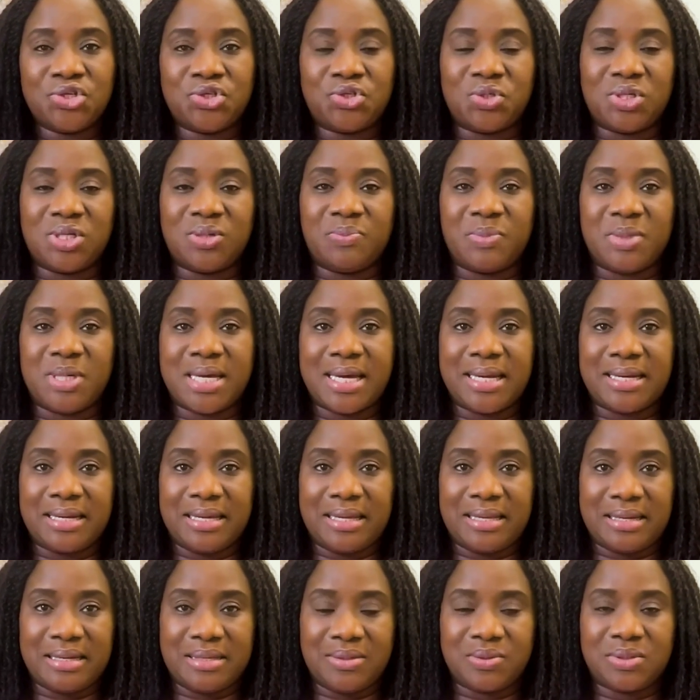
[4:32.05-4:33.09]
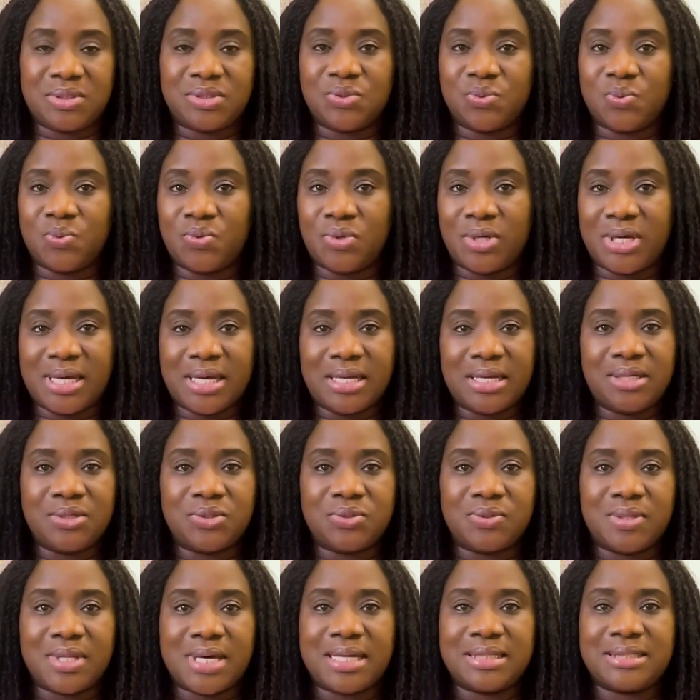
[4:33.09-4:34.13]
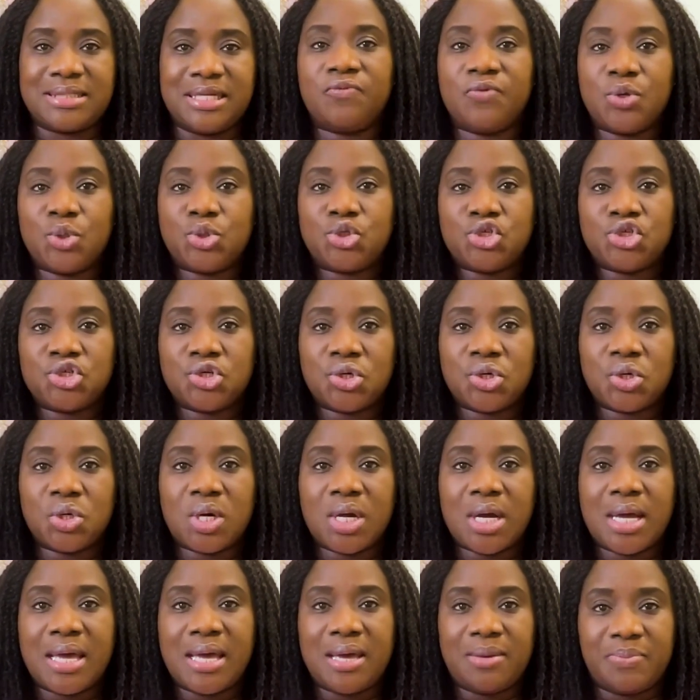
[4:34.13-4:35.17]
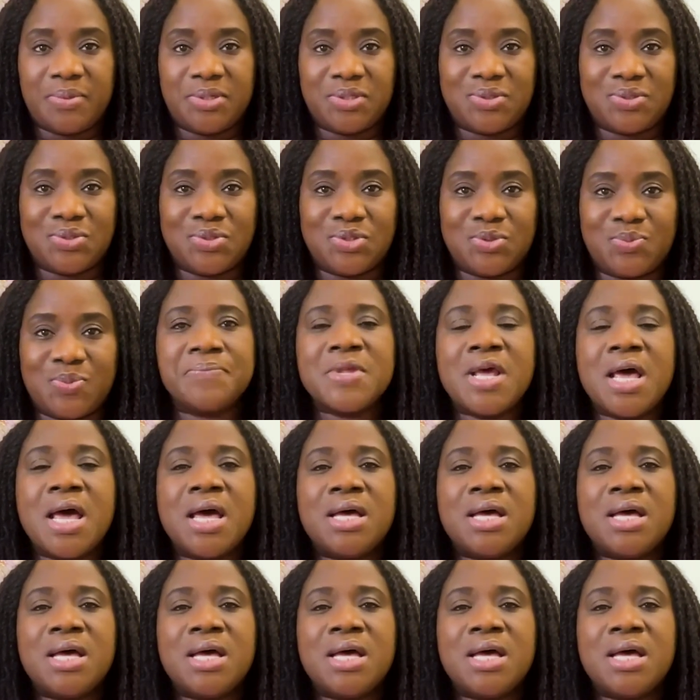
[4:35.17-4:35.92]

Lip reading: Should it be an LLC? We'll get into that future episodes.